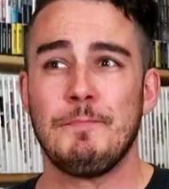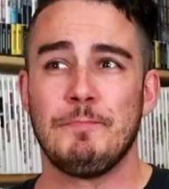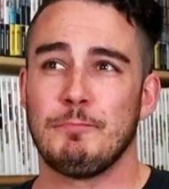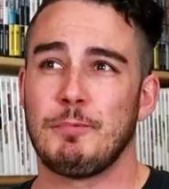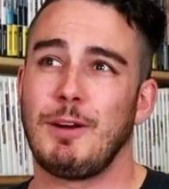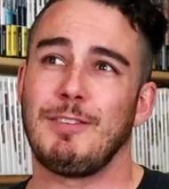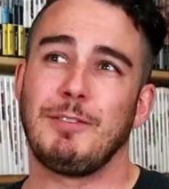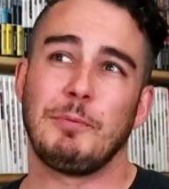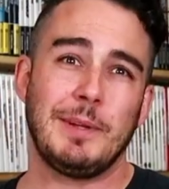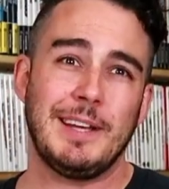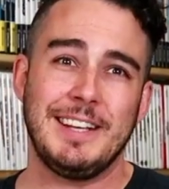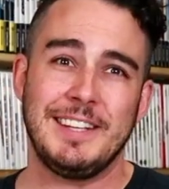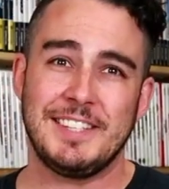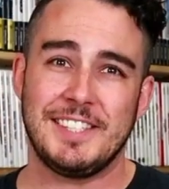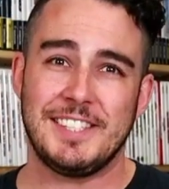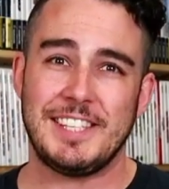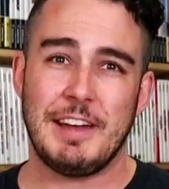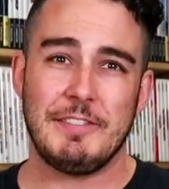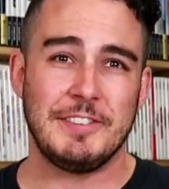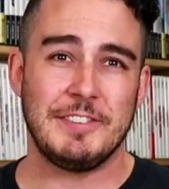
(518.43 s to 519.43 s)
probably
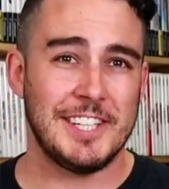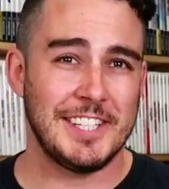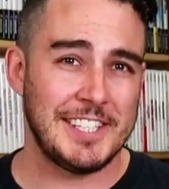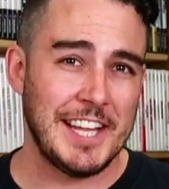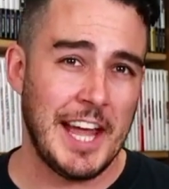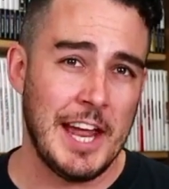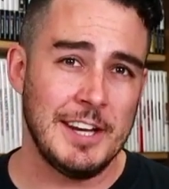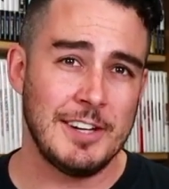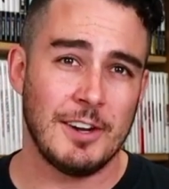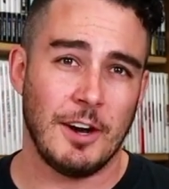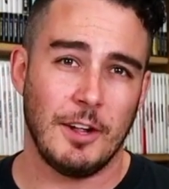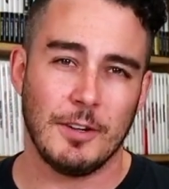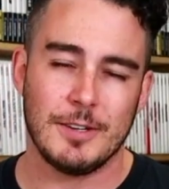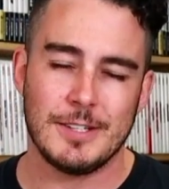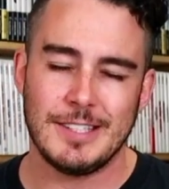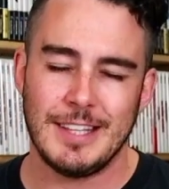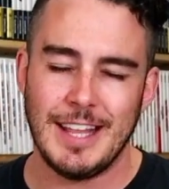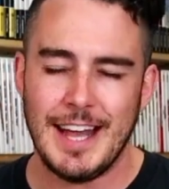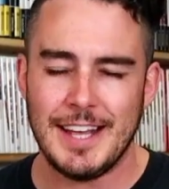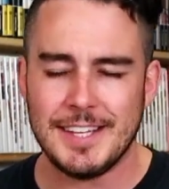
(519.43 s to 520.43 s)
$7 to
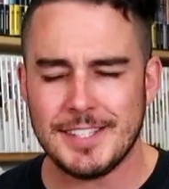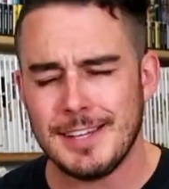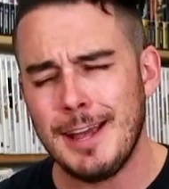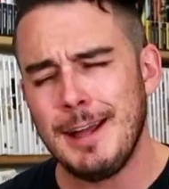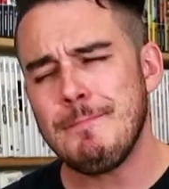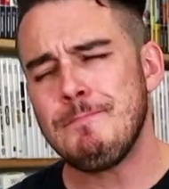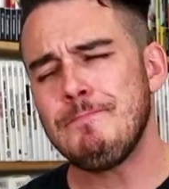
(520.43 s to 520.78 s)
$10 less.